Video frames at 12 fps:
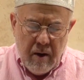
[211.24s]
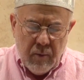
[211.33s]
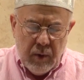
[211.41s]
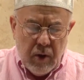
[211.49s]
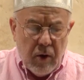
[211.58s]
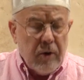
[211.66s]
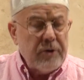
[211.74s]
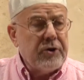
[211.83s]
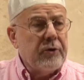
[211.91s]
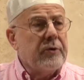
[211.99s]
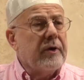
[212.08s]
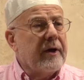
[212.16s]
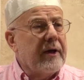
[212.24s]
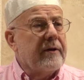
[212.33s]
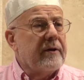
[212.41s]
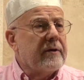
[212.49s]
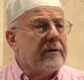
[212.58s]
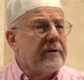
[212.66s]
We all should read
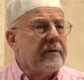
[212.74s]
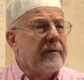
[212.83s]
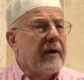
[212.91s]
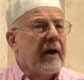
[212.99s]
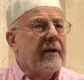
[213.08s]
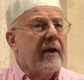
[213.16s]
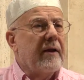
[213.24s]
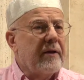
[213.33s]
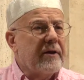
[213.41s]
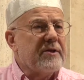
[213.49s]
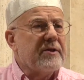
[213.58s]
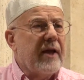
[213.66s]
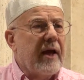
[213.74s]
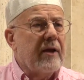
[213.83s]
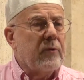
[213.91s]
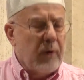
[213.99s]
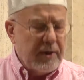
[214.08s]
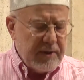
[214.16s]
it and
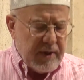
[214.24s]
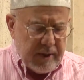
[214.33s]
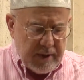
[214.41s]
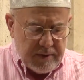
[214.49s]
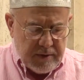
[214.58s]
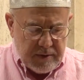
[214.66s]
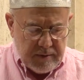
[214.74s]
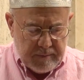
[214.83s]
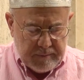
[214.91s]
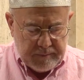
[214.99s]
understand what's in it.